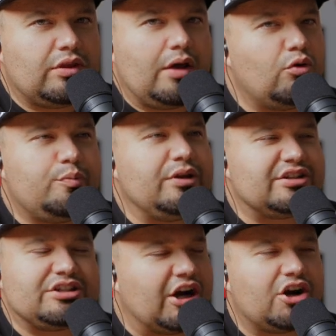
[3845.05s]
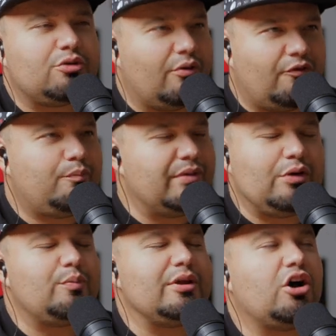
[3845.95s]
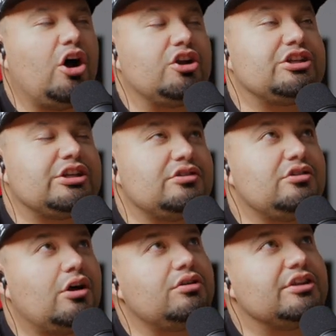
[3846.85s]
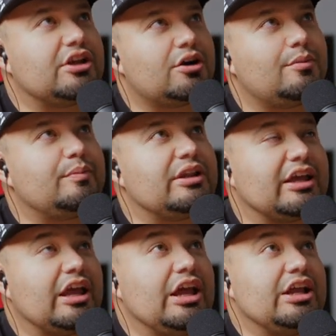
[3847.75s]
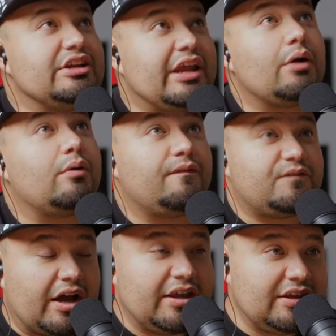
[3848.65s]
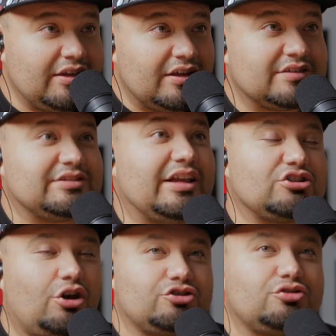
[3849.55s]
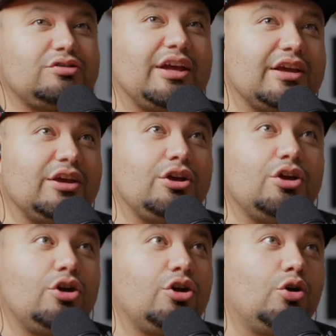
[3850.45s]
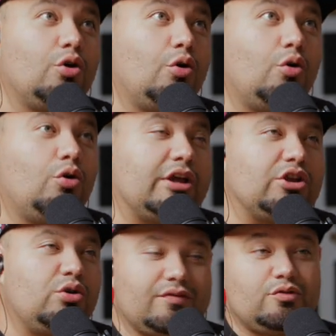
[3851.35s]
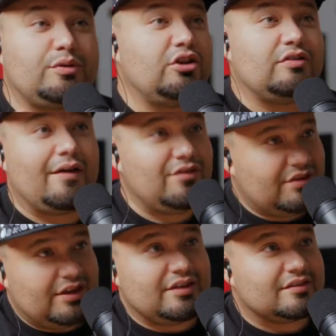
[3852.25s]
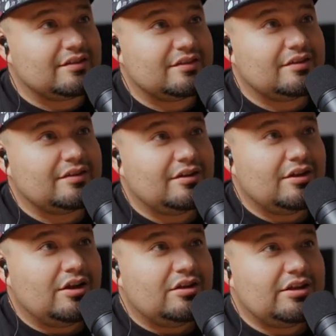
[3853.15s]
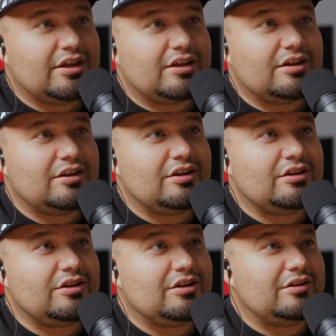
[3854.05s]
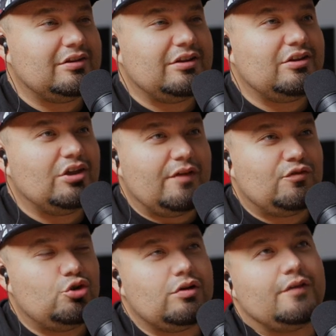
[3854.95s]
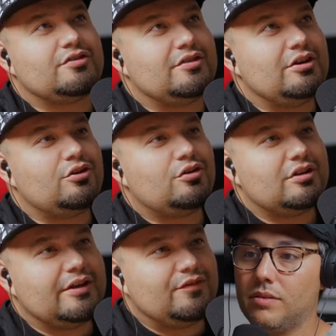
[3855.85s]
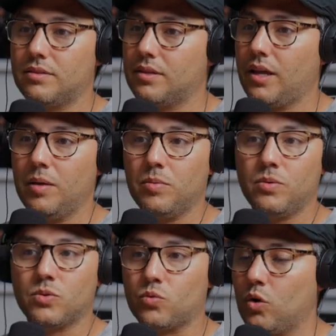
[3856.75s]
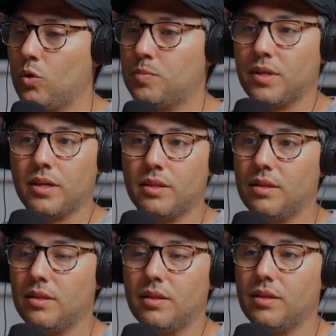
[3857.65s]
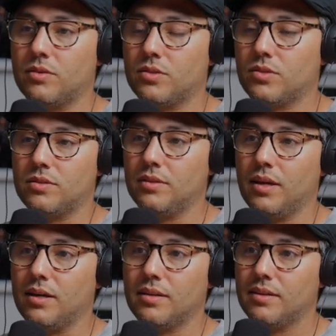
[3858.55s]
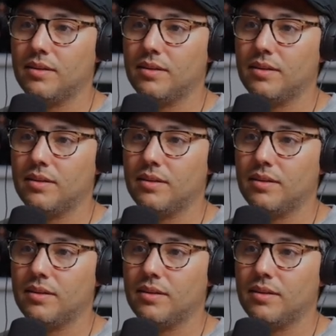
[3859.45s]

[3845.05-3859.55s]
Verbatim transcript: that would be a terrible. That would be a not only terrible but like terrifying slash also like like you have so many heavy things. Yeah. Like if you if there's, you know you're tables ropes like there's yeah